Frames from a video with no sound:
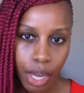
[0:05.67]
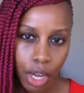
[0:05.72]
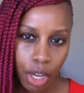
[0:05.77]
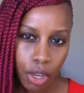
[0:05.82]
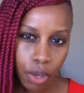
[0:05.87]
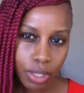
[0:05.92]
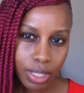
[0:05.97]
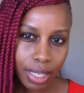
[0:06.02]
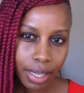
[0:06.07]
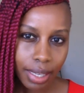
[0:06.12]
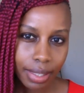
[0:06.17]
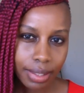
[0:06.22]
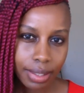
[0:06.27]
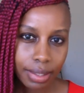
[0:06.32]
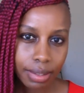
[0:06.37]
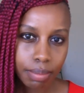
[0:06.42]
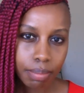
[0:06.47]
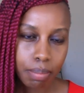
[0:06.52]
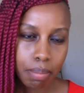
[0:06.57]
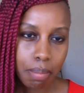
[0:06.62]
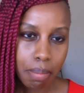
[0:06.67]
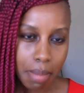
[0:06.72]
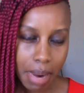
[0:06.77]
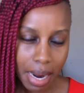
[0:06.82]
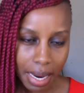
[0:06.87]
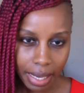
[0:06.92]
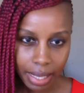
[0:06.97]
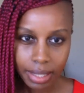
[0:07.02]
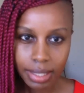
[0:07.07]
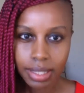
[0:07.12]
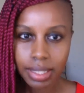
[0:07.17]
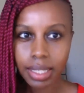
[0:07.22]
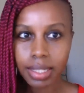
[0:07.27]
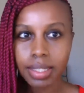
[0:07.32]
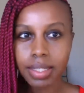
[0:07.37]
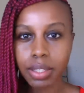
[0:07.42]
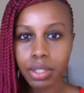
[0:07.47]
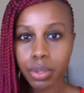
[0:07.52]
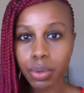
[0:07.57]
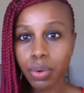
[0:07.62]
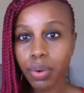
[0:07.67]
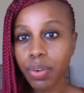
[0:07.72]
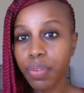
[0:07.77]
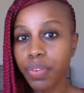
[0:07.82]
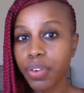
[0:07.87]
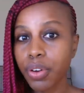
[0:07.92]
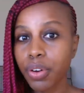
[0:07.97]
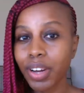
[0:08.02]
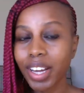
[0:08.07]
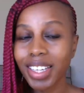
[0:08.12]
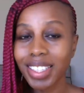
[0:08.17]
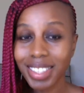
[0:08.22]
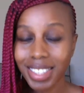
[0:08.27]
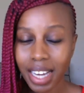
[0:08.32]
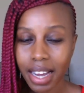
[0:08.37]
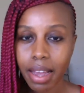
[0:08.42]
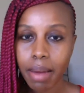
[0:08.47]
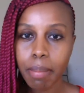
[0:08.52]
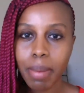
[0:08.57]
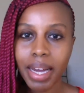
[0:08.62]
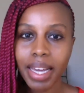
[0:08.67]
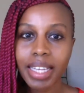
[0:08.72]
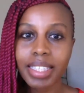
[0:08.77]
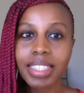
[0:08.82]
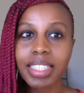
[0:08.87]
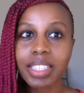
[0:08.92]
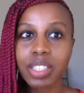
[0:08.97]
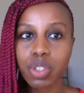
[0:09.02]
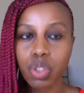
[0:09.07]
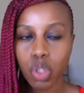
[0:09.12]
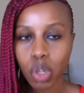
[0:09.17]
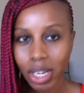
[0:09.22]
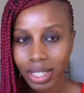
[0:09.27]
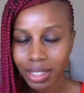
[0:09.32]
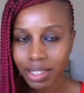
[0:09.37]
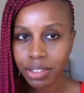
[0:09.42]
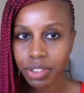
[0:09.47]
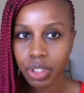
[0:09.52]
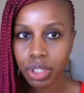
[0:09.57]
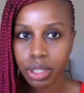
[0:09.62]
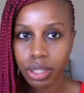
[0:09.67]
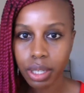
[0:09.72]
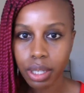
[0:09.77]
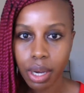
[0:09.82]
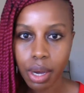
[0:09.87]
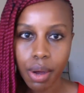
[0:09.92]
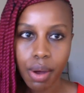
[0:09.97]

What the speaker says: Your target market sets the tone of your entire marketing strategy,